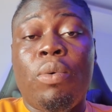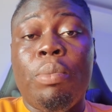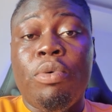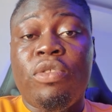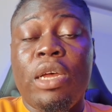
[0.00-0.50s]
that
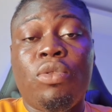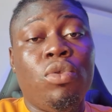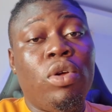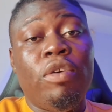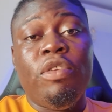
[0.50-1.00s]
we boosted
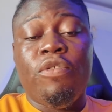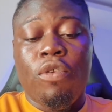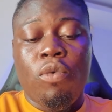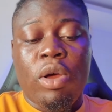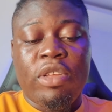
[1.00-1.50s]
to know if these
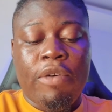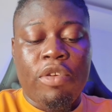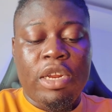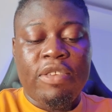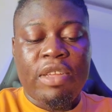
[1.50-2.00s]
followers have
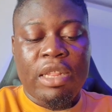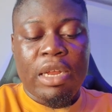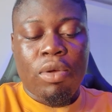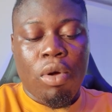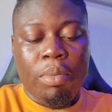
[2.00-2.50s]
already
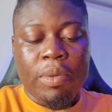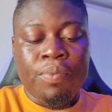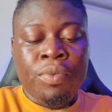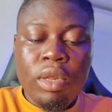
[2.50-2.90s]
started coming.